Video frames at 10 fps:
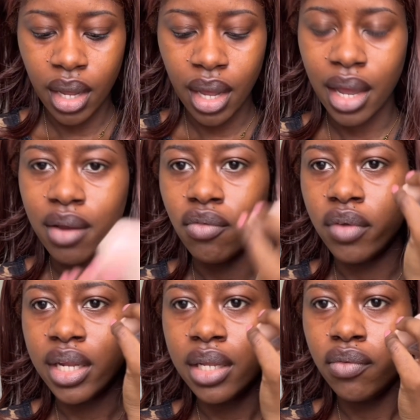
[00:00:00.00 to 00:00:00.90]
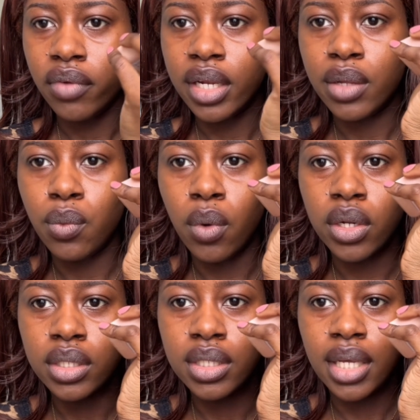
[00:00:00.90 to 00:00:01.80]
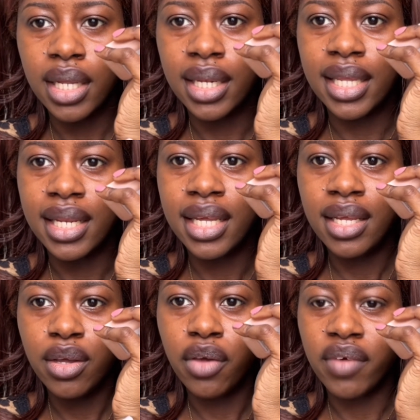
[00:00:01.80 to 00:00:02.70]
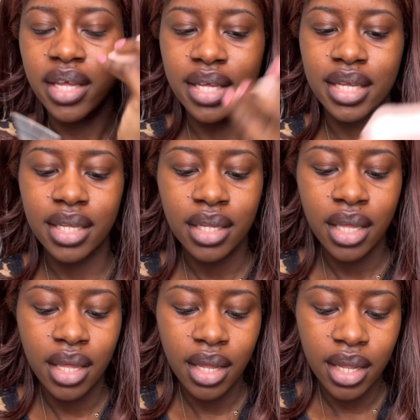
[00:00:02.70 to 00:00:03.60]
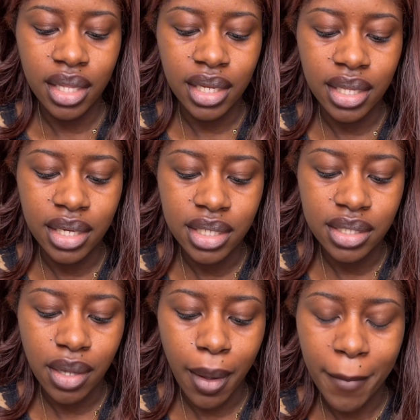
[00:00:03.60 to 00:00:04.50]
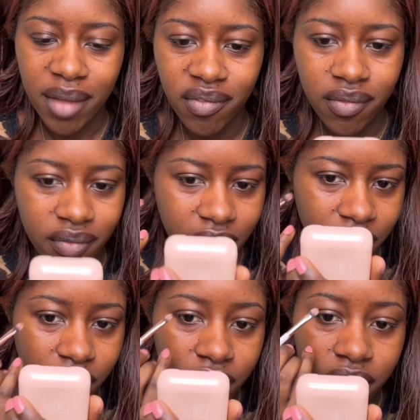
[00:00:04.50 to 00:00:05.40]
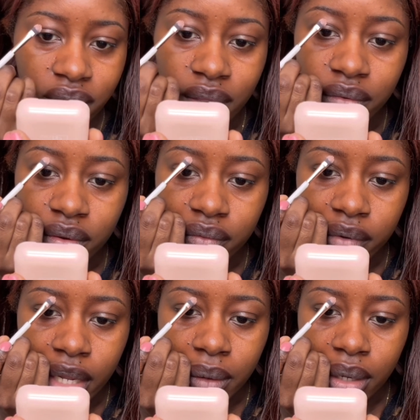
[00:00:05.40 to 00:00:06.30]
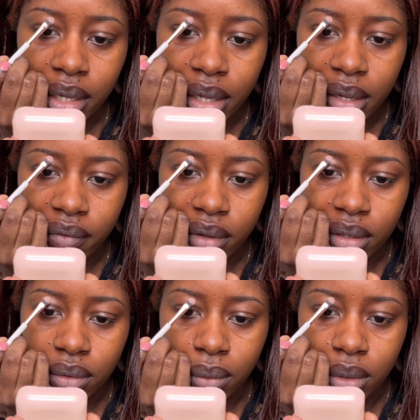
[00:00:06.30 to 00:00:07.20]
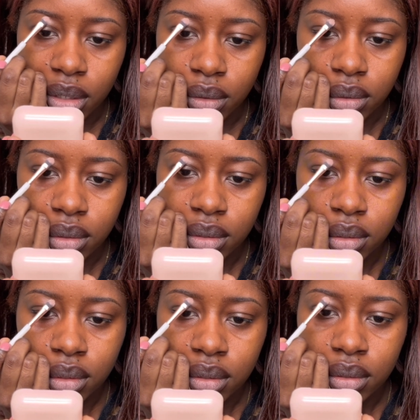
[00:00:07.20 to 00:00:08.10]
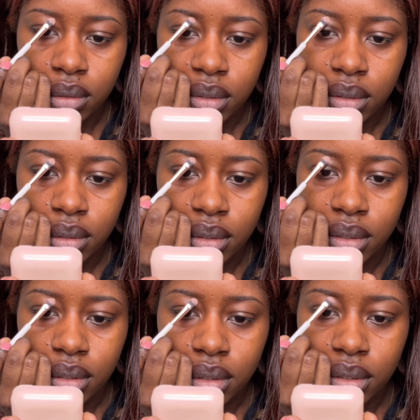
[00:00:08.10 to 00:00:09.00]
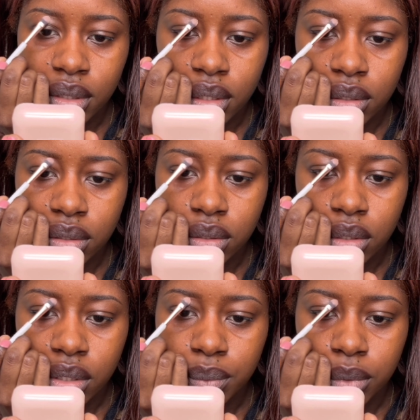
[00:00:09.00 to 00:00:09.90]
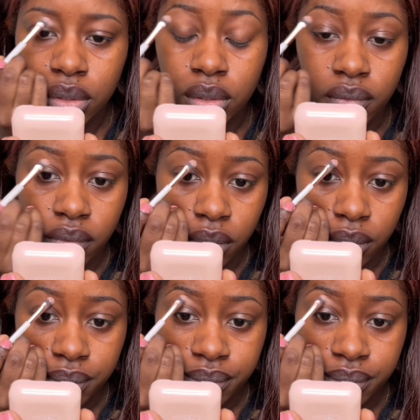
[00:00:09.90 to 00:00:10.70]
I really want a lily over here. Lilies are my favorite flower ever in the world. They're so beautiful.